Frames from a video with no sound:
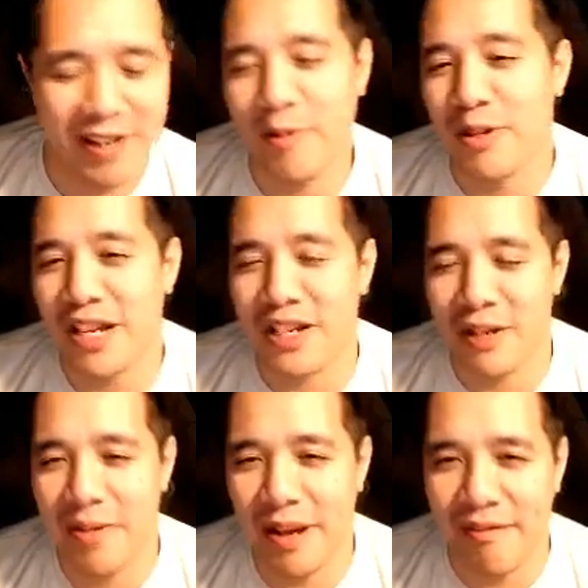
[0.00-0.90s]

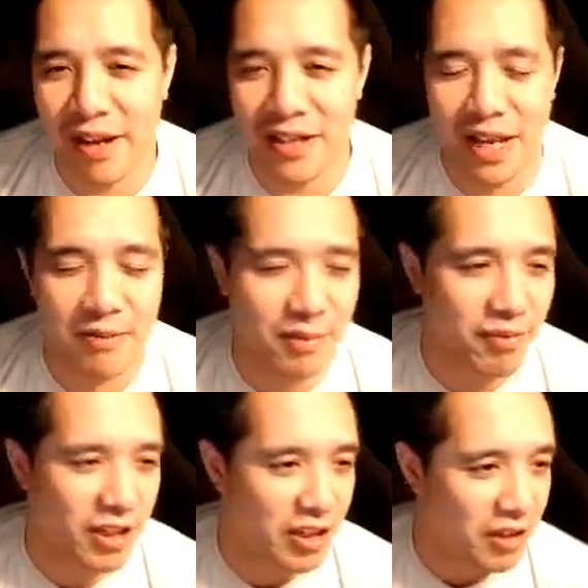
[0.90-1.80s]
we have actually had some
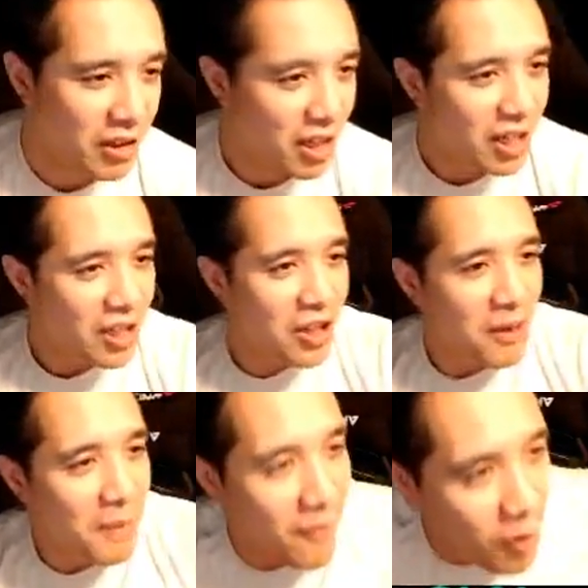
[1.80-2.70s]
pretty good
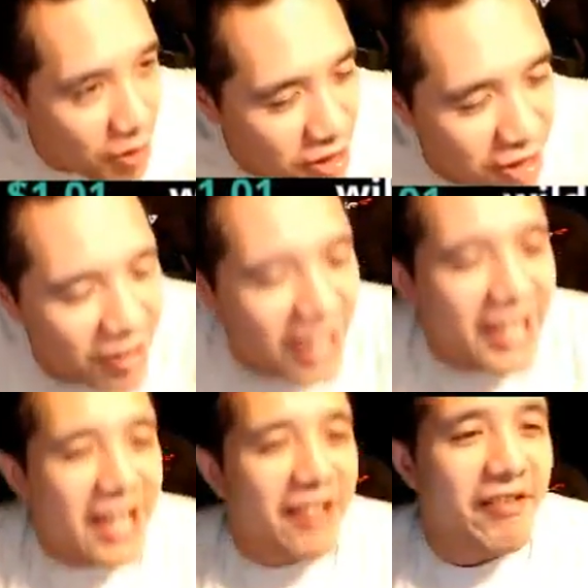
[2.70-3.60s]
luck before, so I
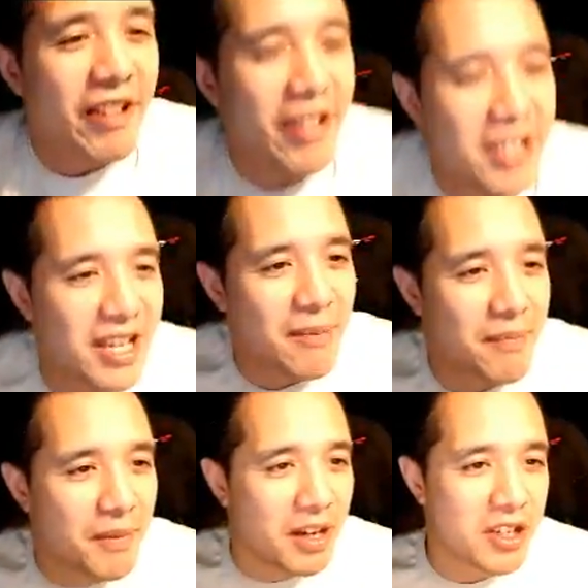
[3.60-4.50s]
can't really say
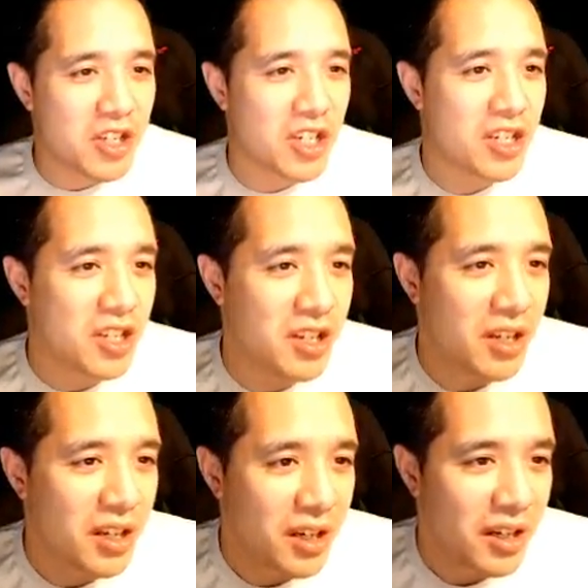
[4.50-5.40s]
much.
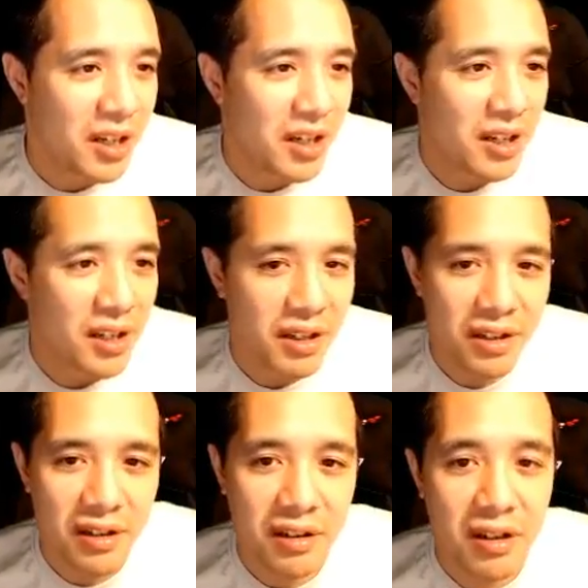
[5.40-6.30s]

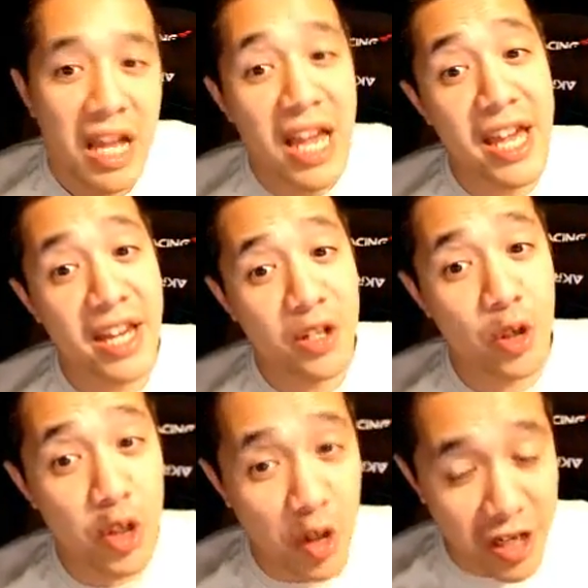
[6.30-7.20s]
Hey, new
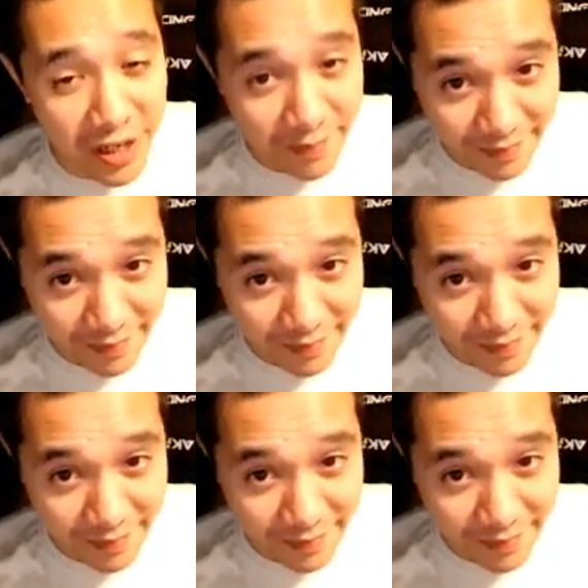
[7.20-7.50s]
unit.